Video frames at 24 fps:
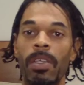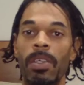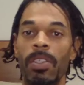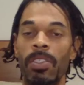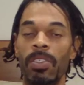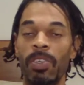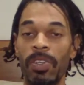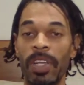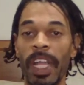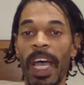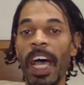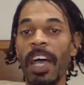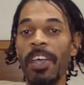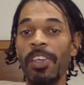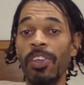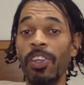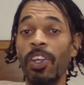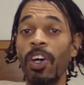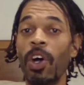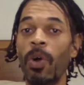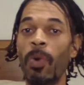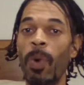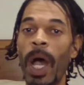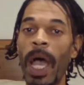So now you
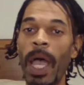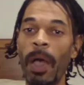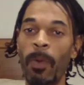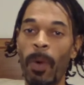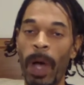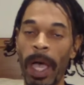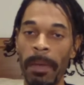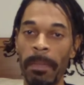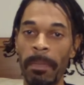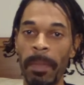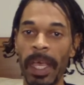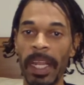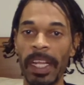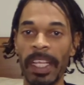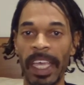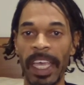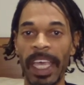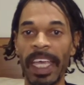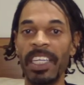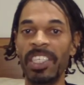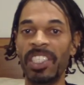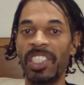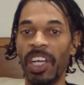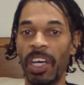know why white men
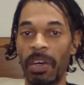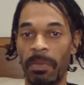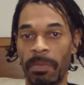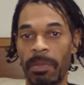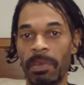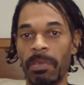can't jump.